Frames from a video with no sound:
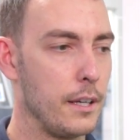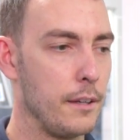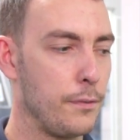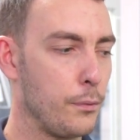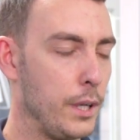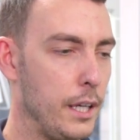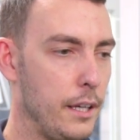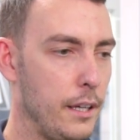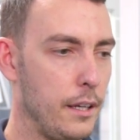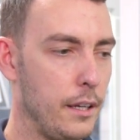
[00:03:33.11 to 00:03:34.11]
If
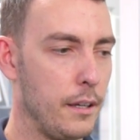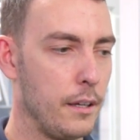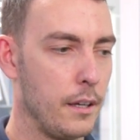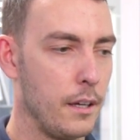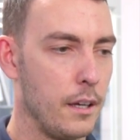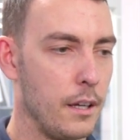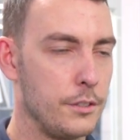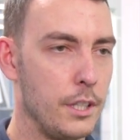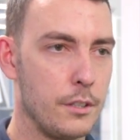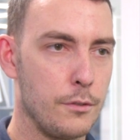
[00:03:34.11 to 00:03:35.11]
we
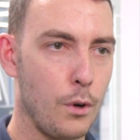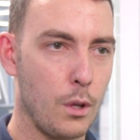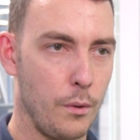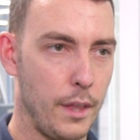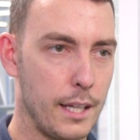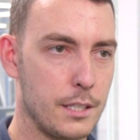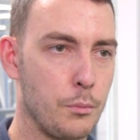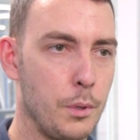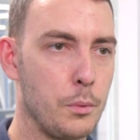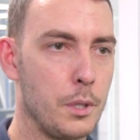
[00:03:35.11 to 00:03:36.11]
didn't follow that,
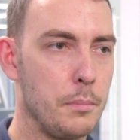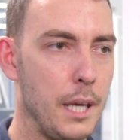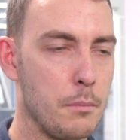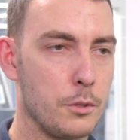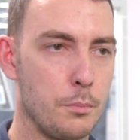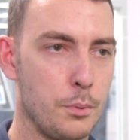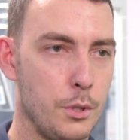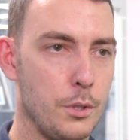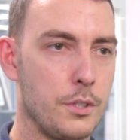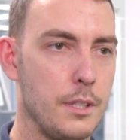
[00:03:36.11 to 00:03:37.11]
we wouldn't be able to
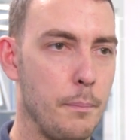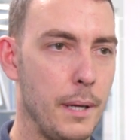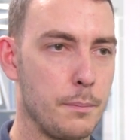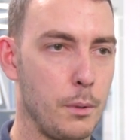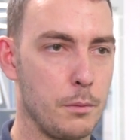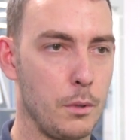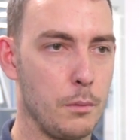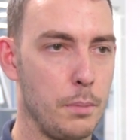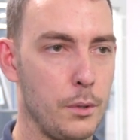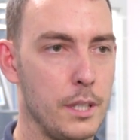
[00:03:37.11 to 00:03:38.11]
produce the best possible
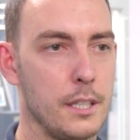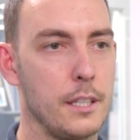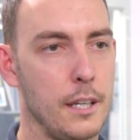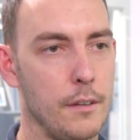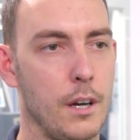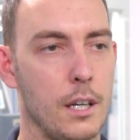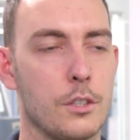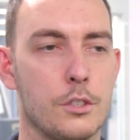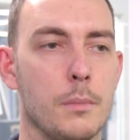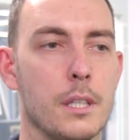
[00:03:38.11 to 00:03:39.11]
components and give our
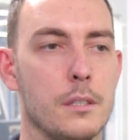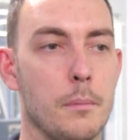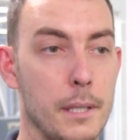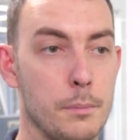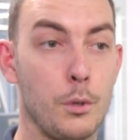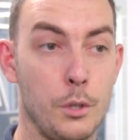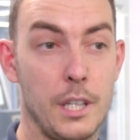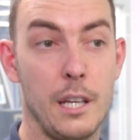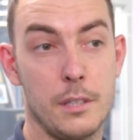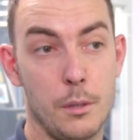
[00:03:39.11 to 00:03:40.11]
customers the best product
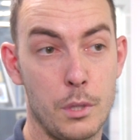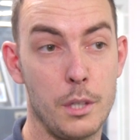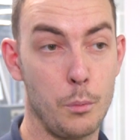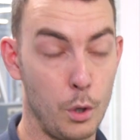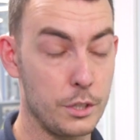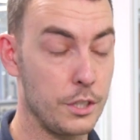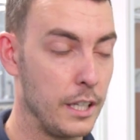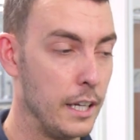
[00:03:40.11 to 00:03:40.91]
they really want.